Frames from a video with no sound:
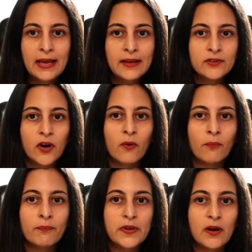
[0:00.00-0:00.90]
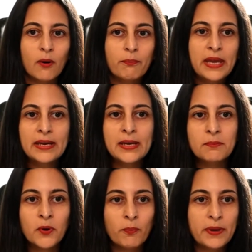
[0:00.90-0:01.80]
So, you know, being
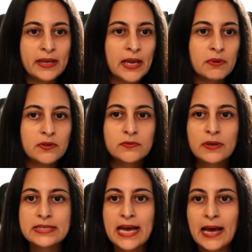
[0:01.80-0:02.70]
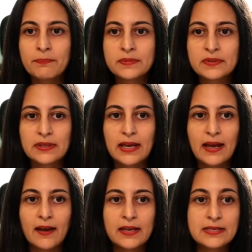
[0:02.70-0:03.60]
nimble, being able to adapt
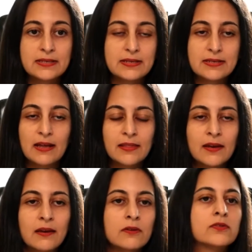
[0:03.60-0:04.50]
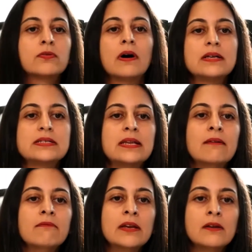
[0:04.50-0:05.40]
is nothing new to us. And
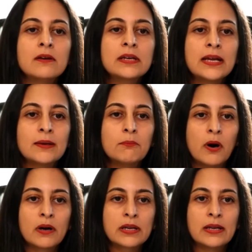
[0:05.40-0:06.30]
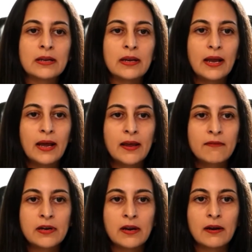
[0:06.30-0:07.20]
then when you look at the market,
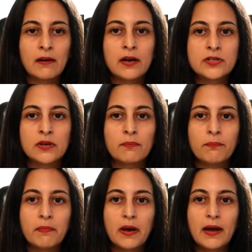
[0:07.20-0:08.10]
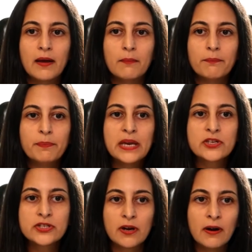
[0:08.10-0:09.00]
even on a larger
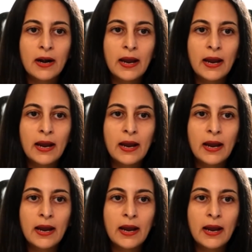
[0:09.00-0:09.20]
picture,